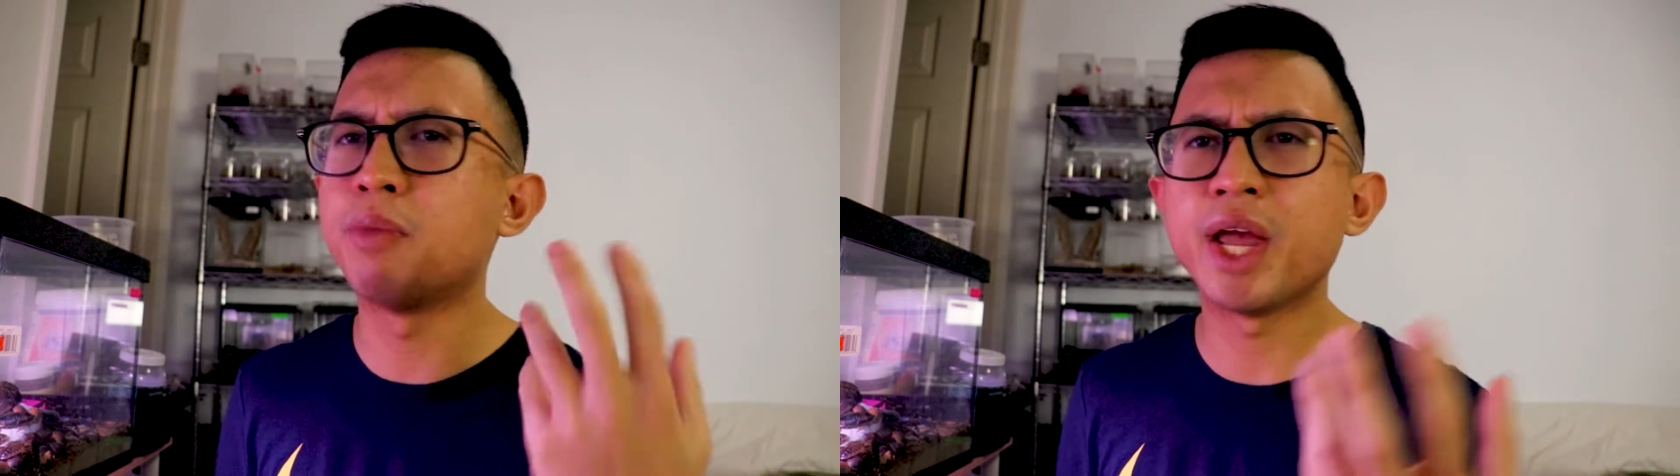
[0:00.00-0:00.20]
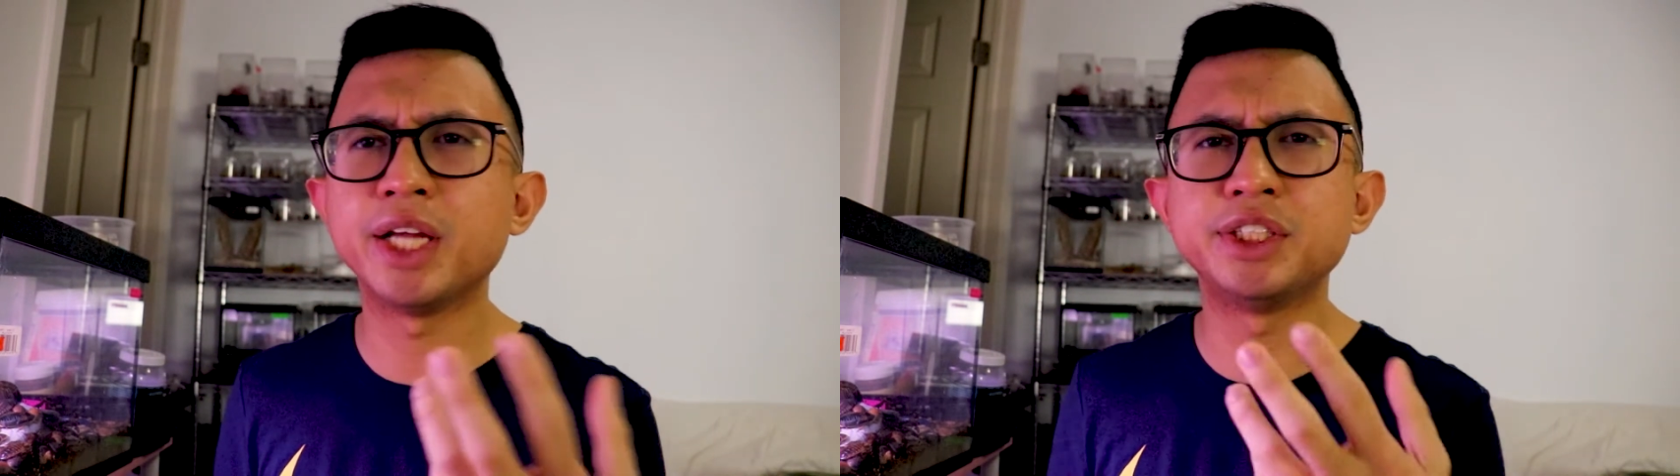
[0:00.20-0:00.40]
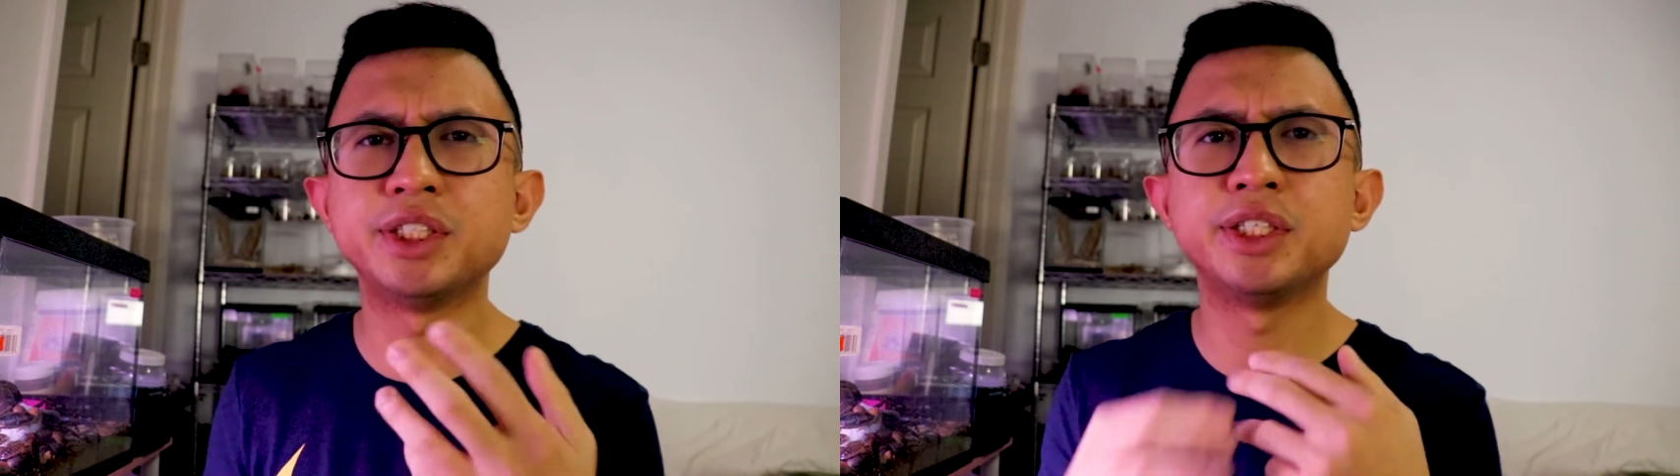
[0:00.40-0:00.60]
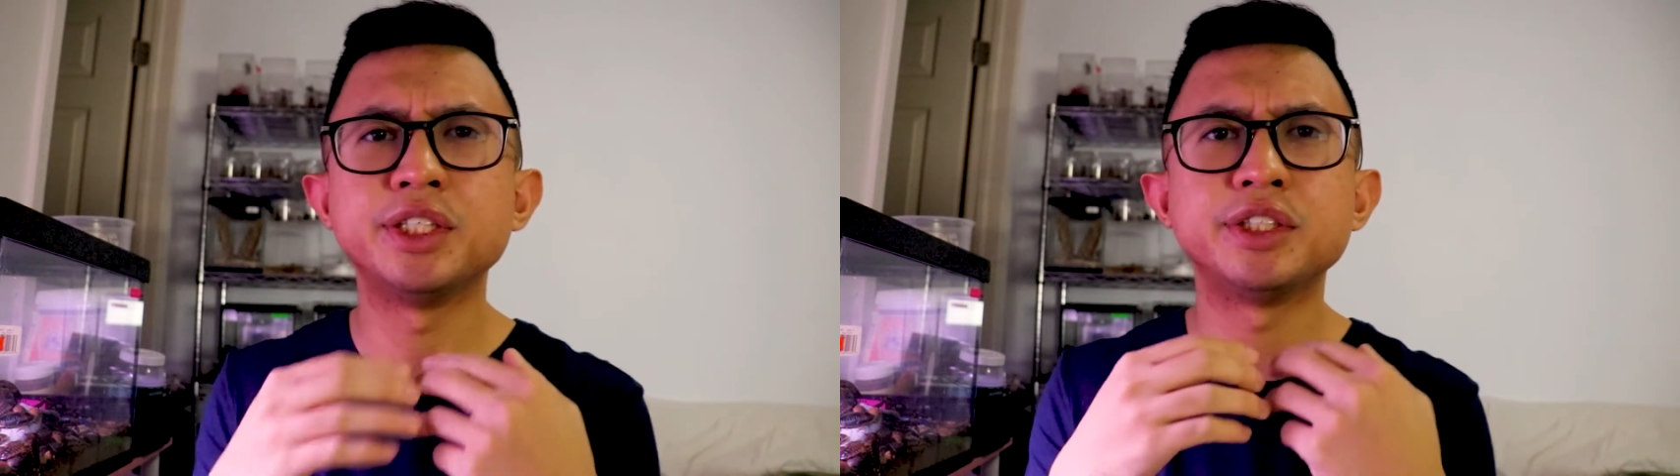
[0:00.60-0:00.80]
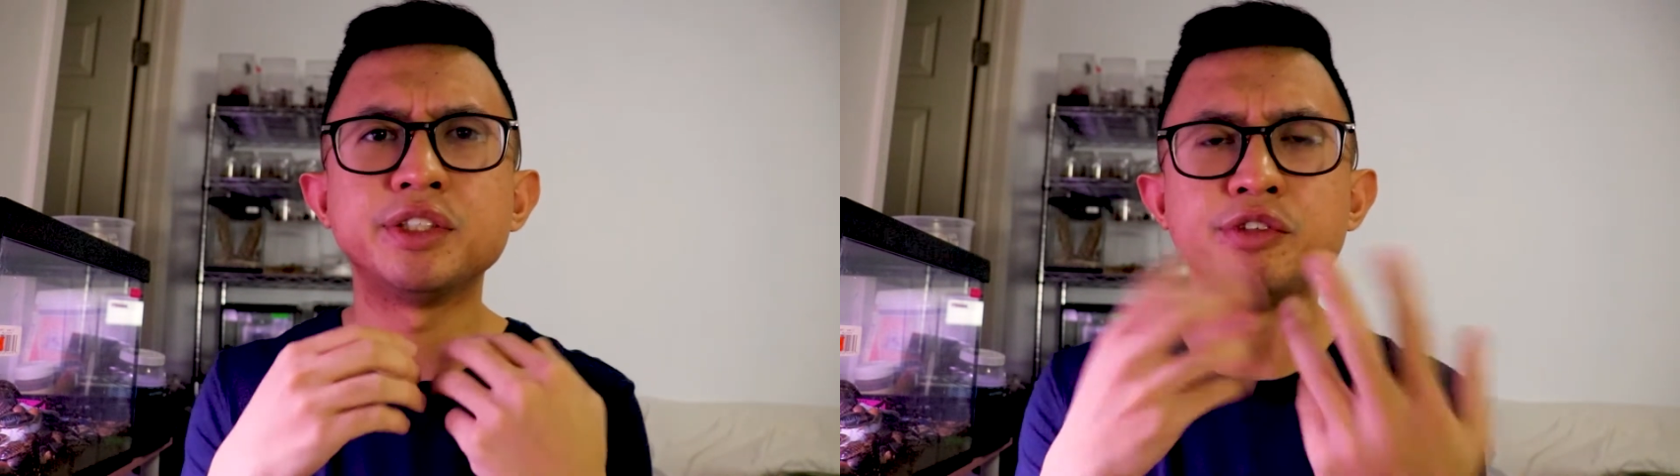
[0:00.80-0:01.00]

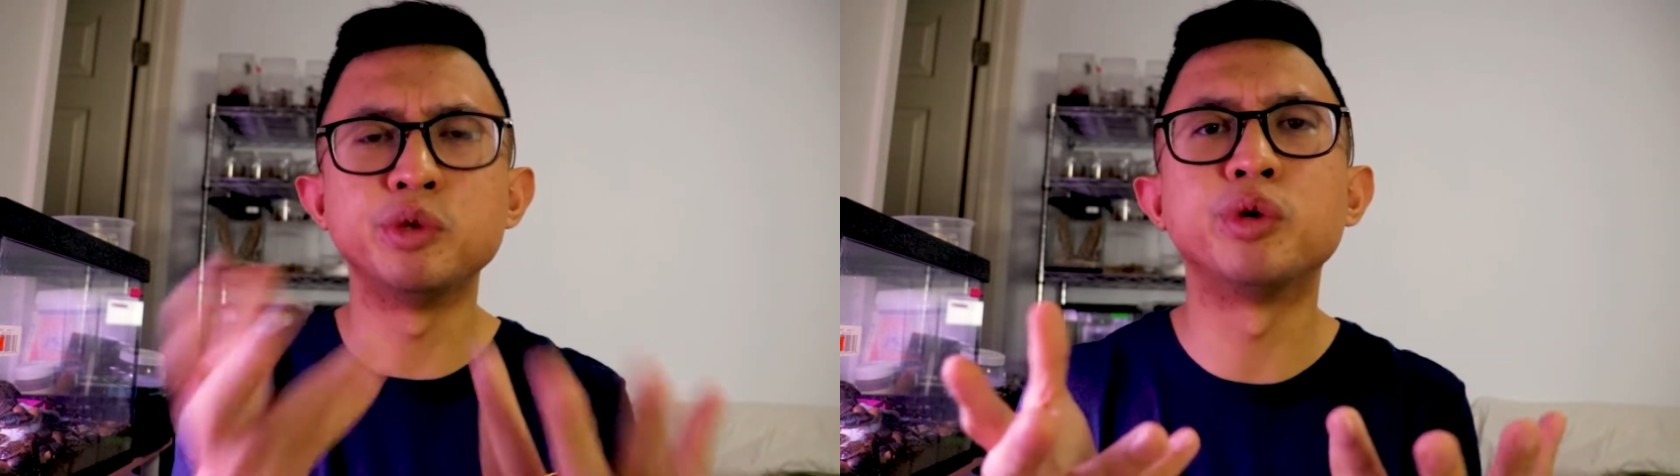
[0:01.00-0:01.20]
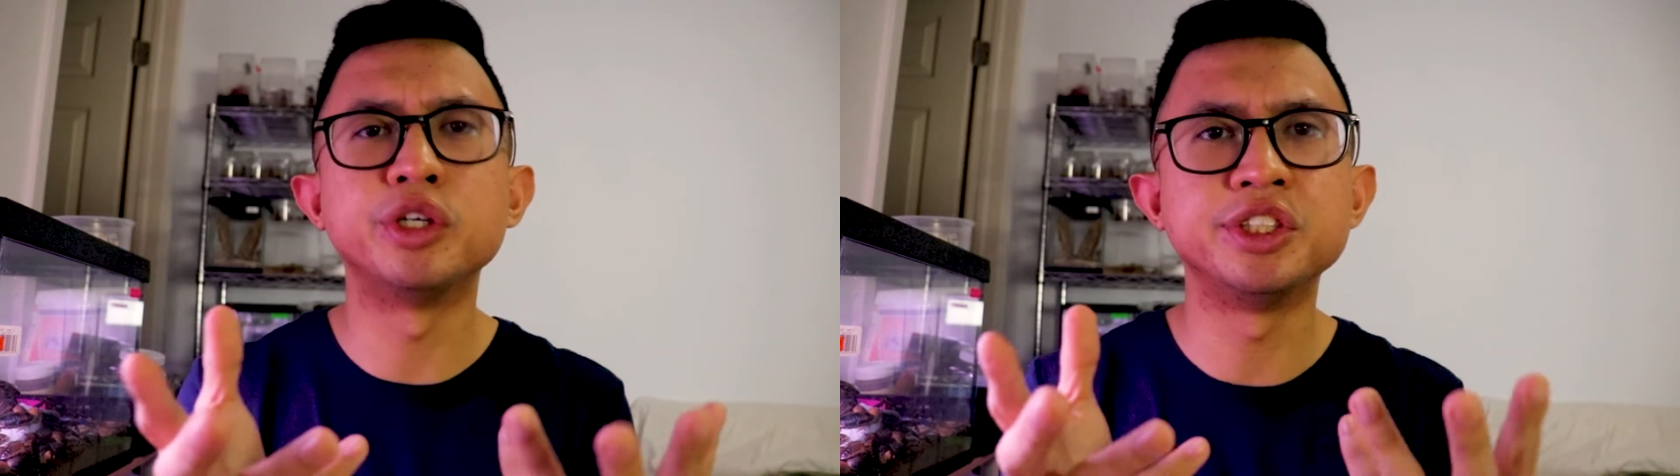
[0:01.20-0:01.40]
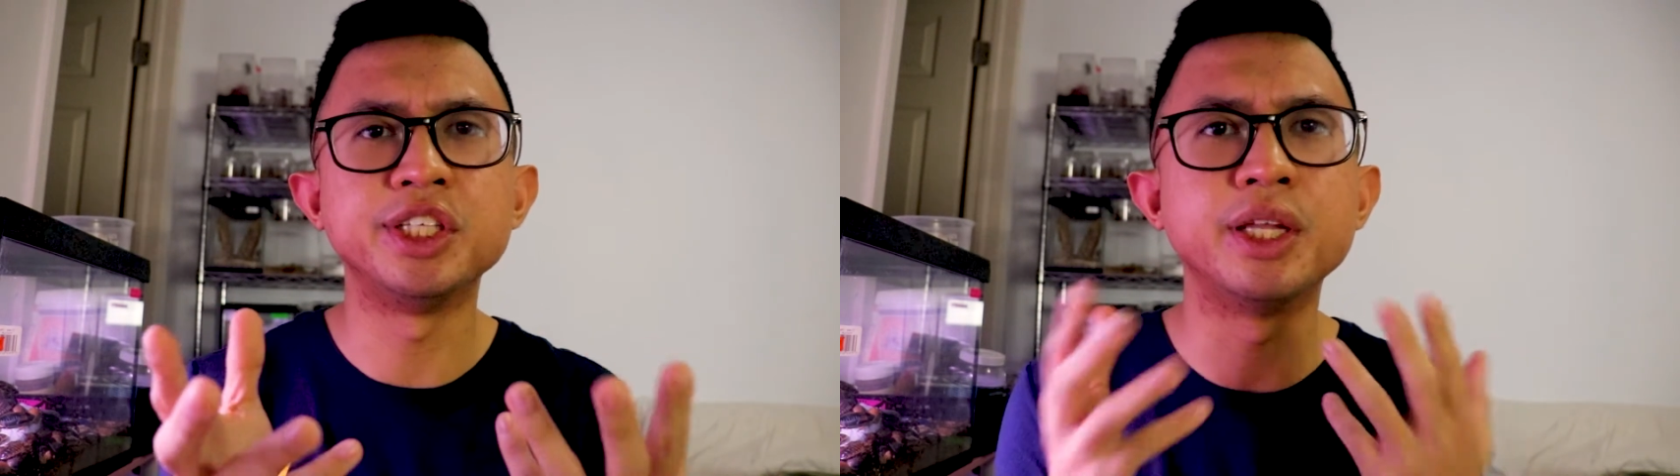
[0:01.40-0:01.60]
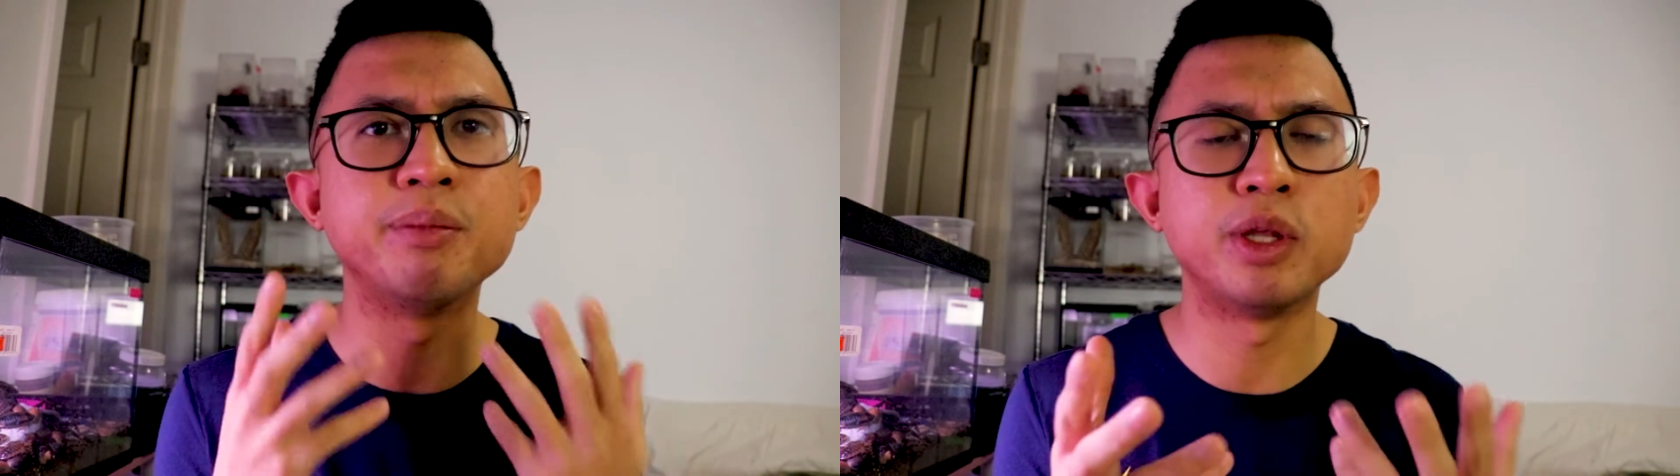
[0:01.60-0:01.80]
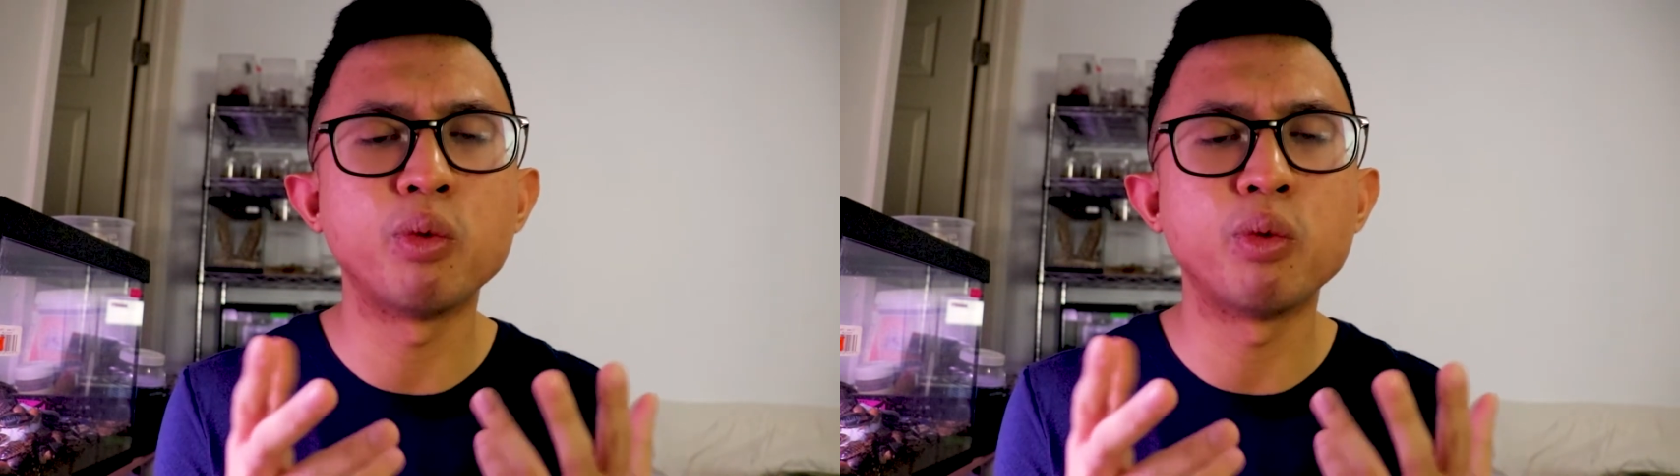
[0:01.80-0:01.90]
branches if you were to see them in the